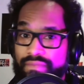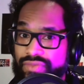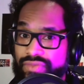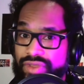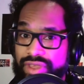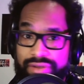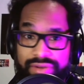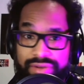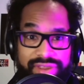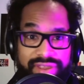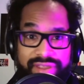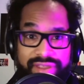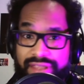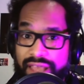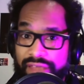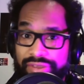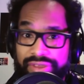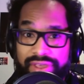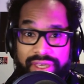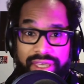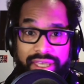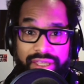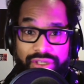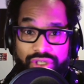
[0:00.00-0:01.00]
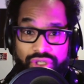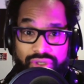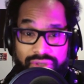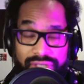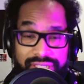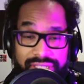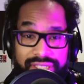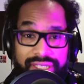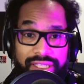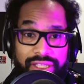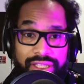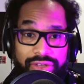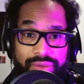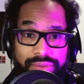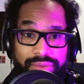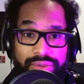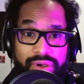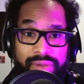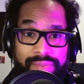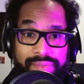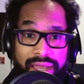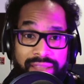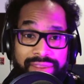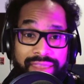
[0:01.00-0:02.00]
There's nothing intrinsically
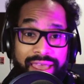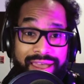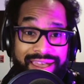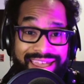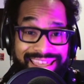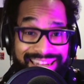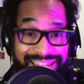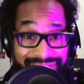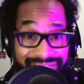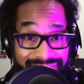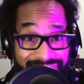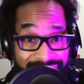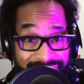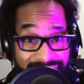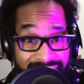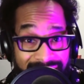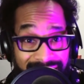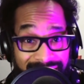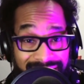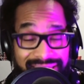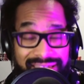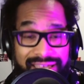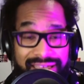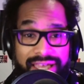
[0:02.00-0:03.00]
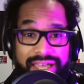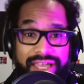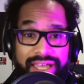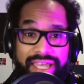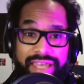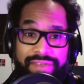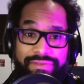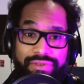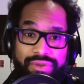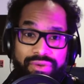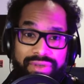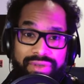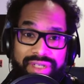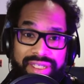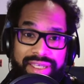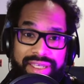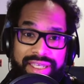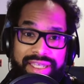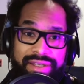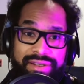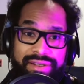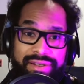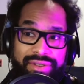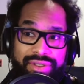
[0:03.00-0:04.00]
crypto about that. And in fact, if you
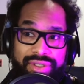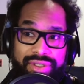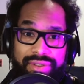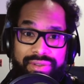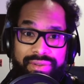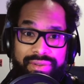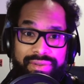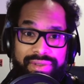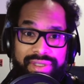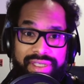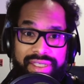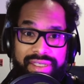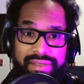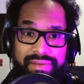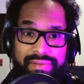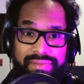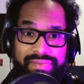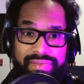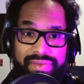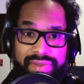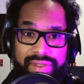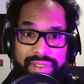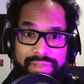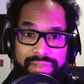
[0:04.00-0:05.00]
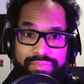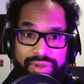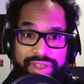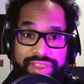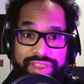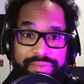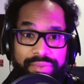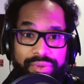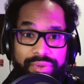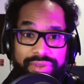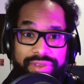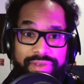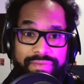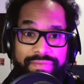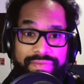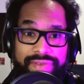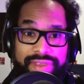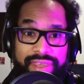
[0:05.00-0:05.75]
adhere to the principles of